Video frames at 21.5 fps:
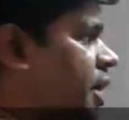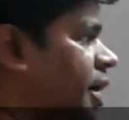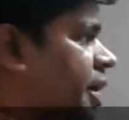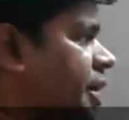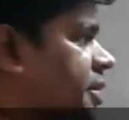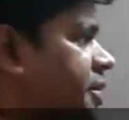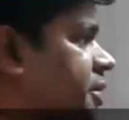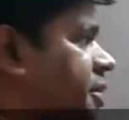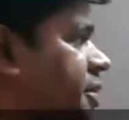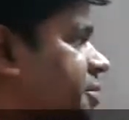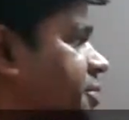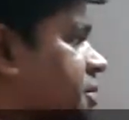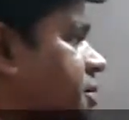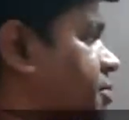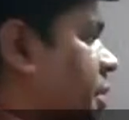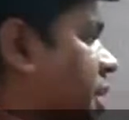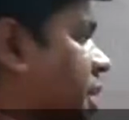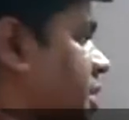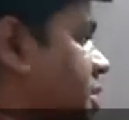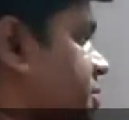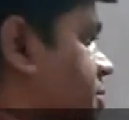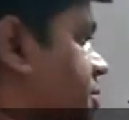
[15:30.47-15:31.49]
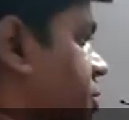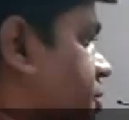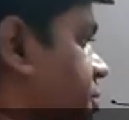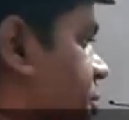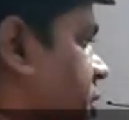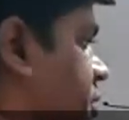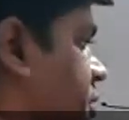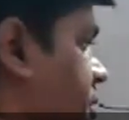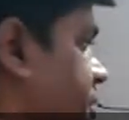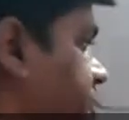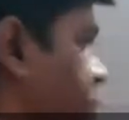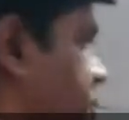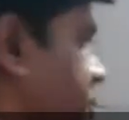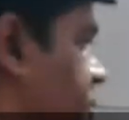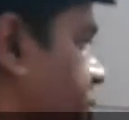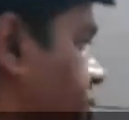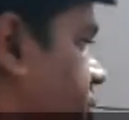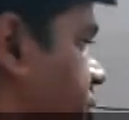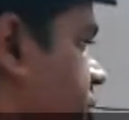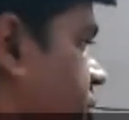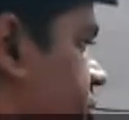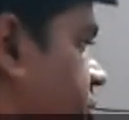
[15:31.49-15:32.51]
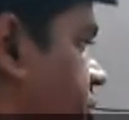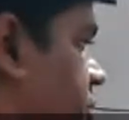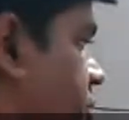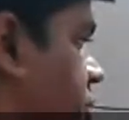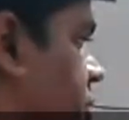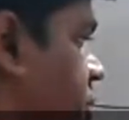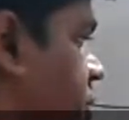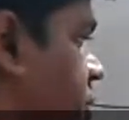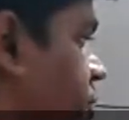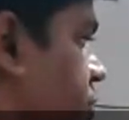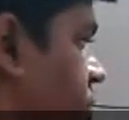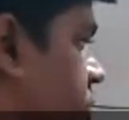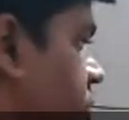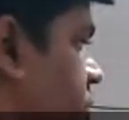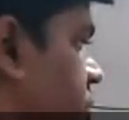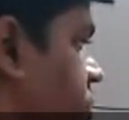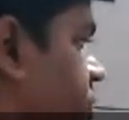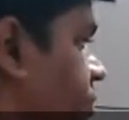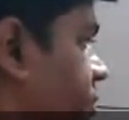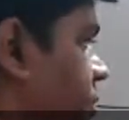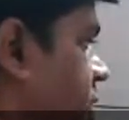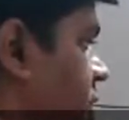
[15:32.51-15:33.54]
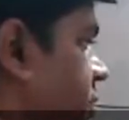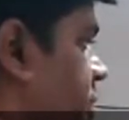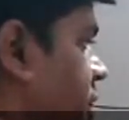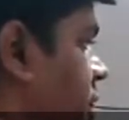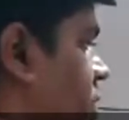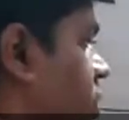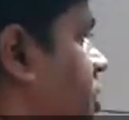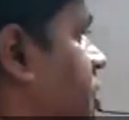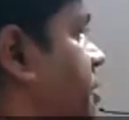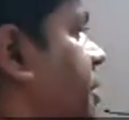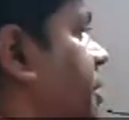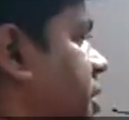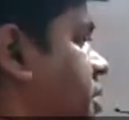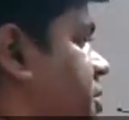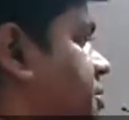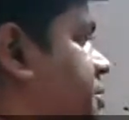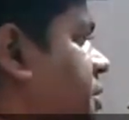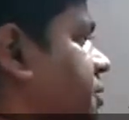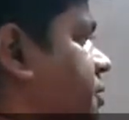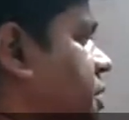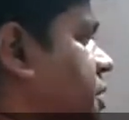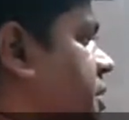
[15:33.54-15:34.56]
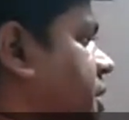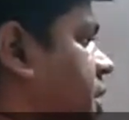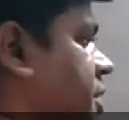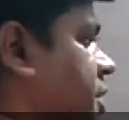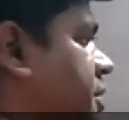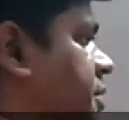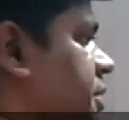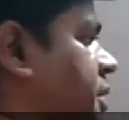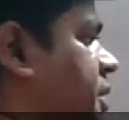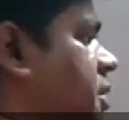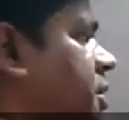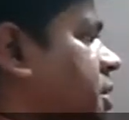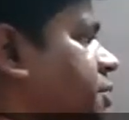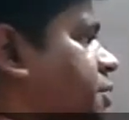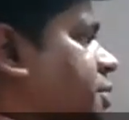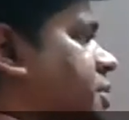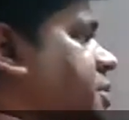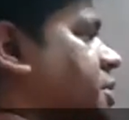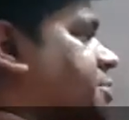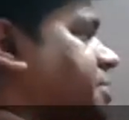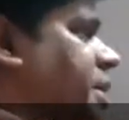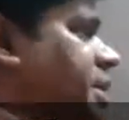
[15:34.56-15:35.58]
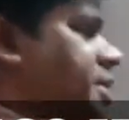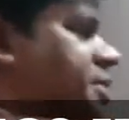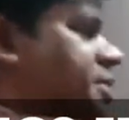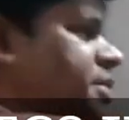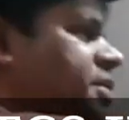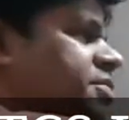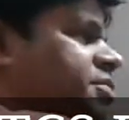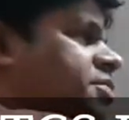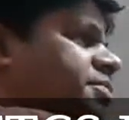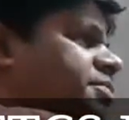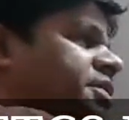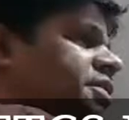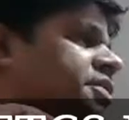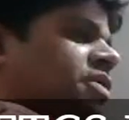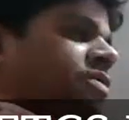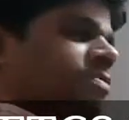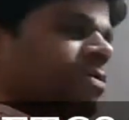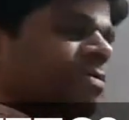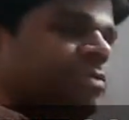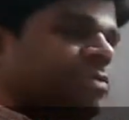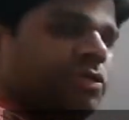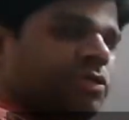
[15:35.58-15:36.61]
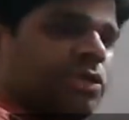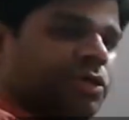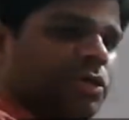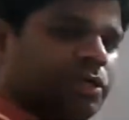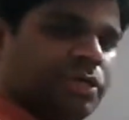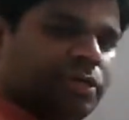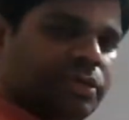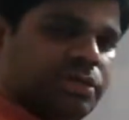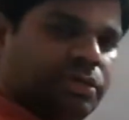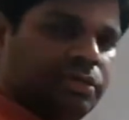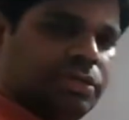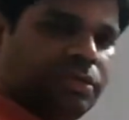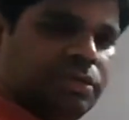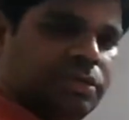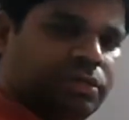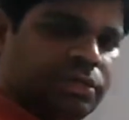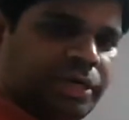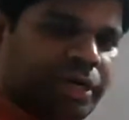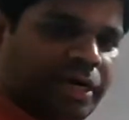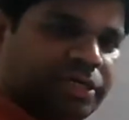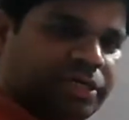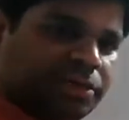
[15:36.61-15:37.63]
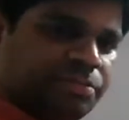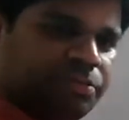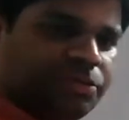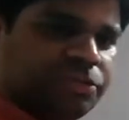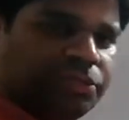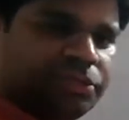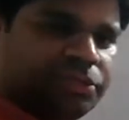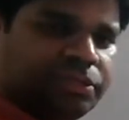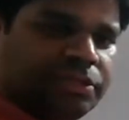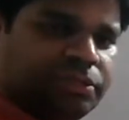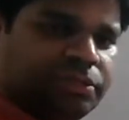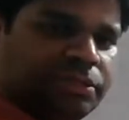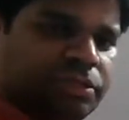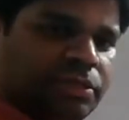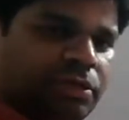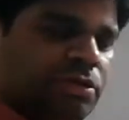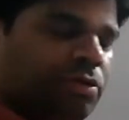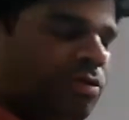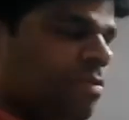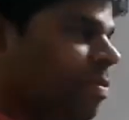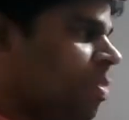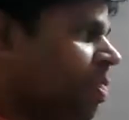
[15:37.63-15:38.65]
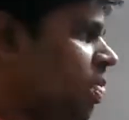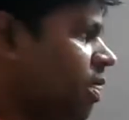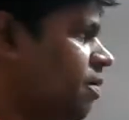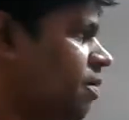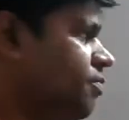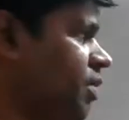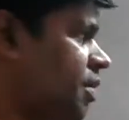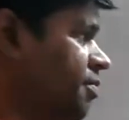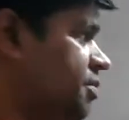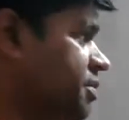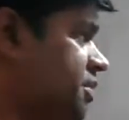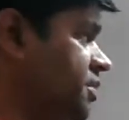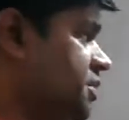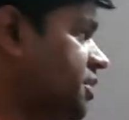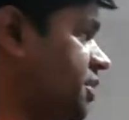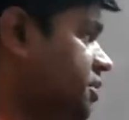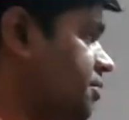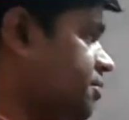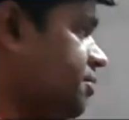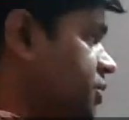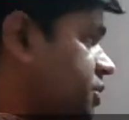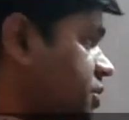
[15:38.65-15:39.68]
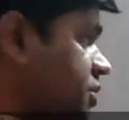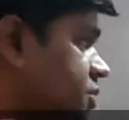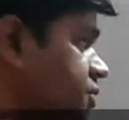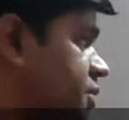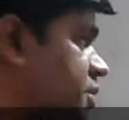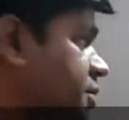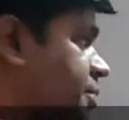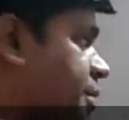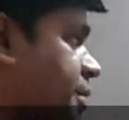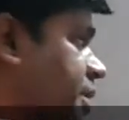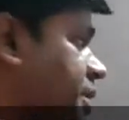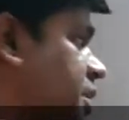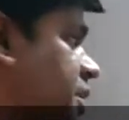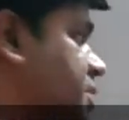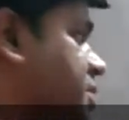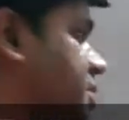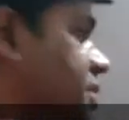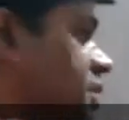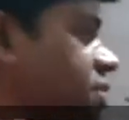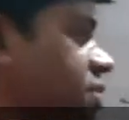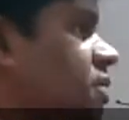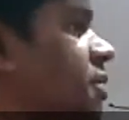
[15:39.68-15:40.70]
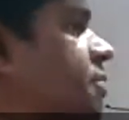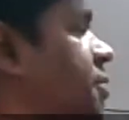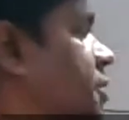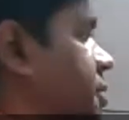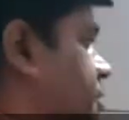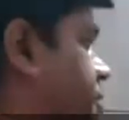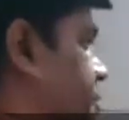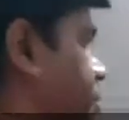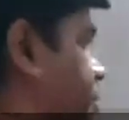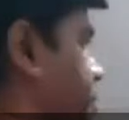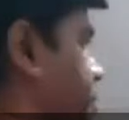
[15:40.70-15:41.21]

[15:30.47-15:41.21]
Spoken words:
I determine the maxima or minima positions. The position of minima or maxima will tell me whether the particle will be in equilibrium or not at that position. I mean, these are the positions where the particle is in equilibrium.